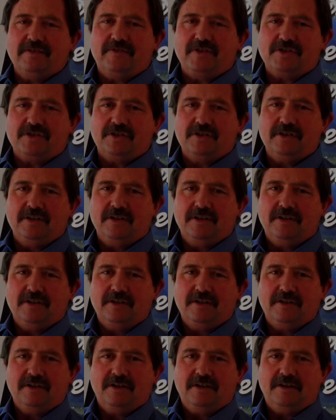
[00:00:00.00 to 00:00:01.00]
division,
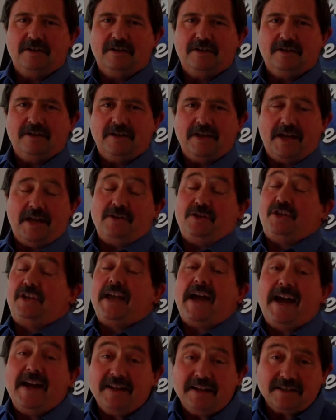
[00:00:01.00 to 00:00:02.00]
and you
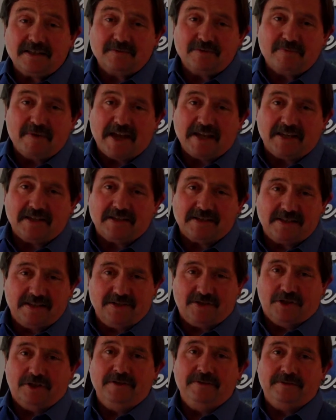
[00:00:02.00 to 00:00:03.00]
can't get them to make a
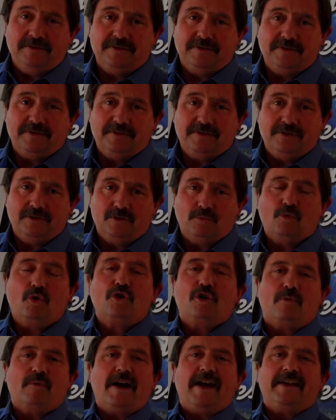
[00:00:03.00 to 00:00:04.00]
decision,
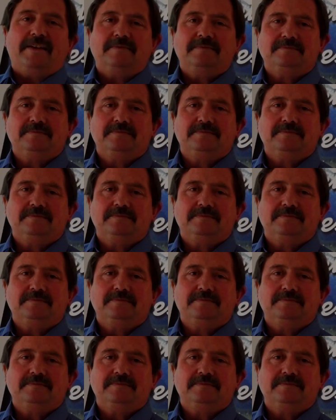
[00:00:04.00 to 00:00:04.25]
walk away.